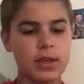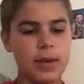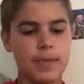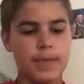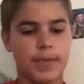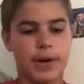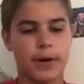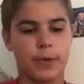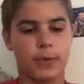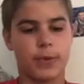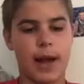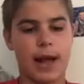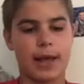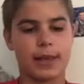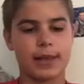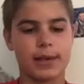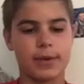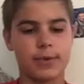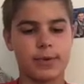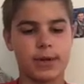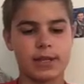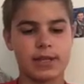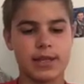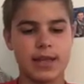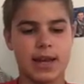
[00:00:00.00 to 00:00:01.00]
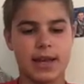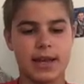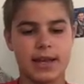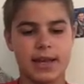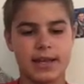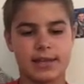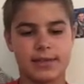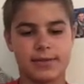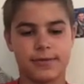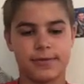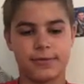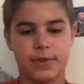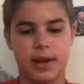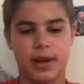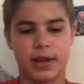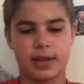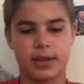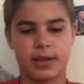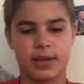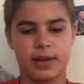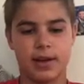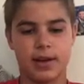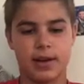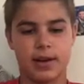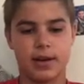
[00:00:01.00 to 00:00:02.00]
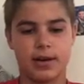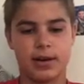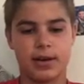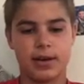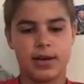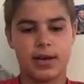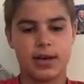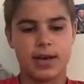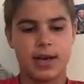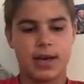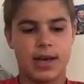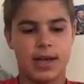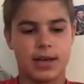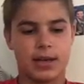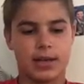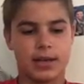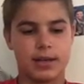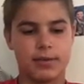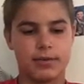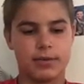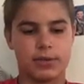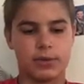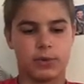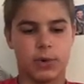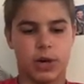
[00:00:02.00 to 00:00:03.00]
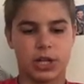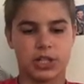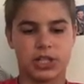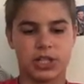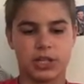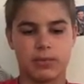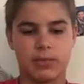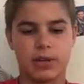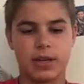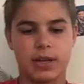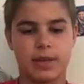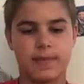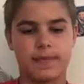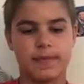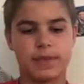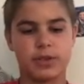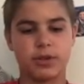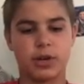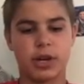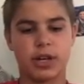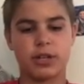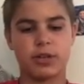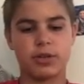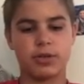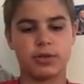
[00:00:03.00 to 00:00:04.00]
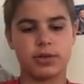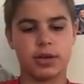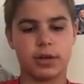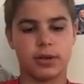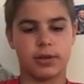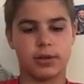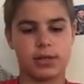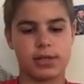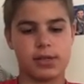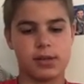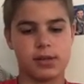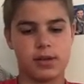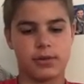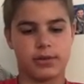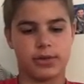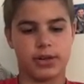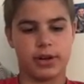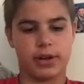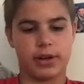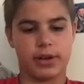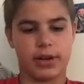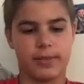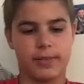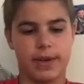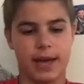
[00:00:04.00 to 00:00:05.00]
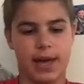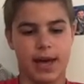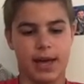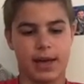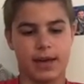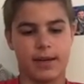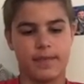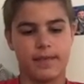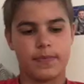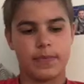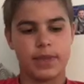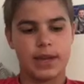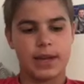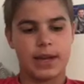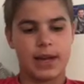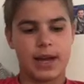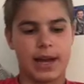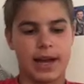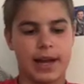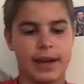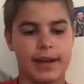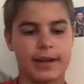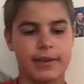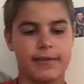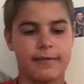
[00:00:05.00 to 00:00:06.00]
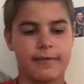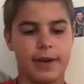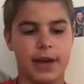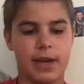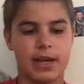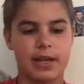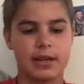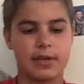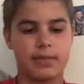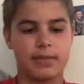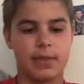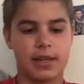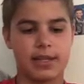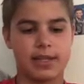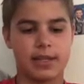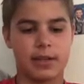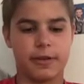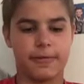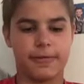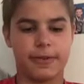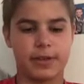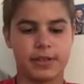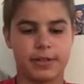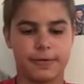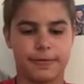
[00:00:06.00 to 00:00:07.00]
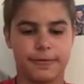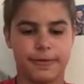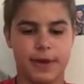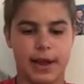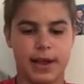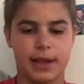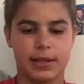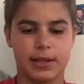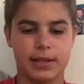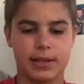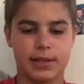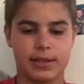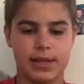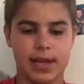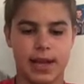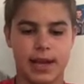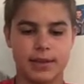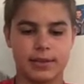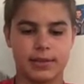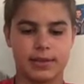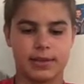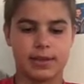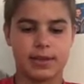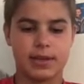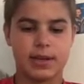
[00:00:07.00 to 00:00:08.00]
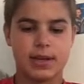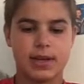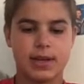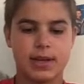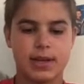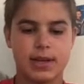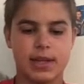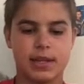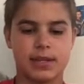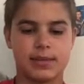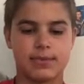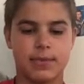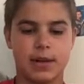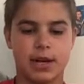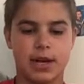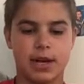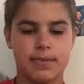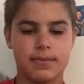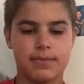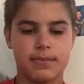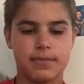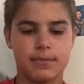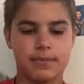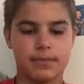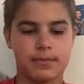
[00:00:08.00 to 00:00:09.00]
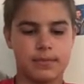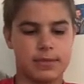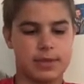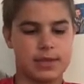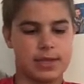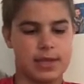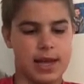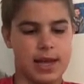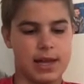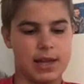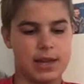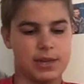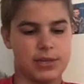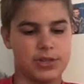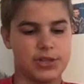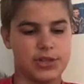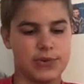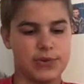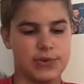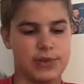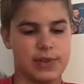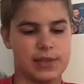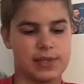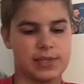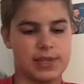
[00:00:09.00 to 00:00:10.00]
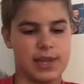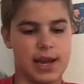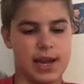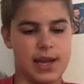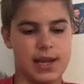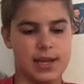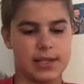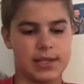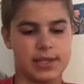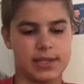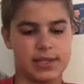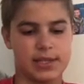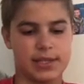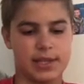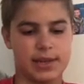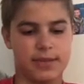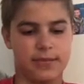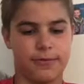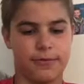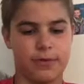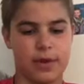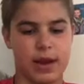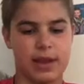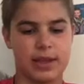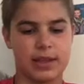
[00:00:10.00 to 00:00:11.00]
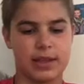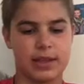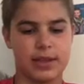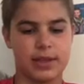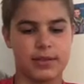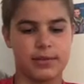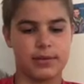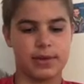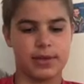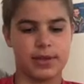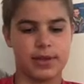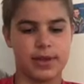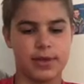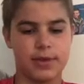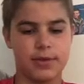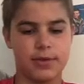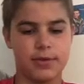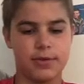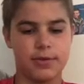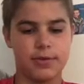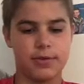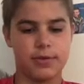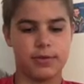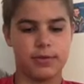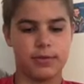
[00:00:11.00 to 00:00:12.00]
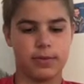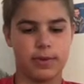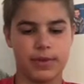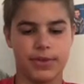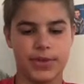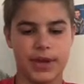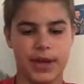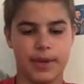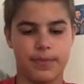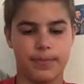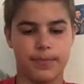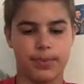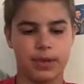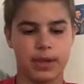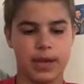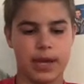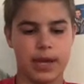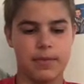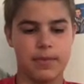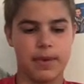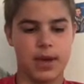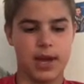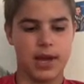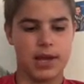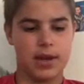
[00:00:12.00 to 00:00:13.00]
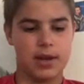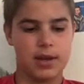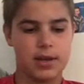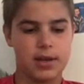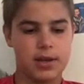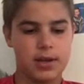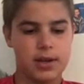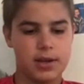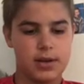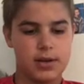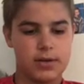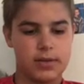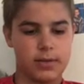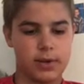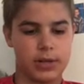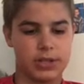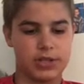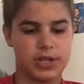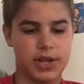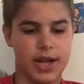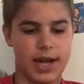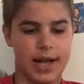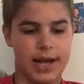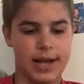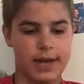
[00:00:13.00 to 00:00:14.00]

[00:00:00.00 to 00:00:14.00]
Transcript: But Riley was in his front yard, and he was watching me, so I knew there was no turning back. I invited myself into Fregley's house. His mom said she was excited to see Fregley with a playmate, which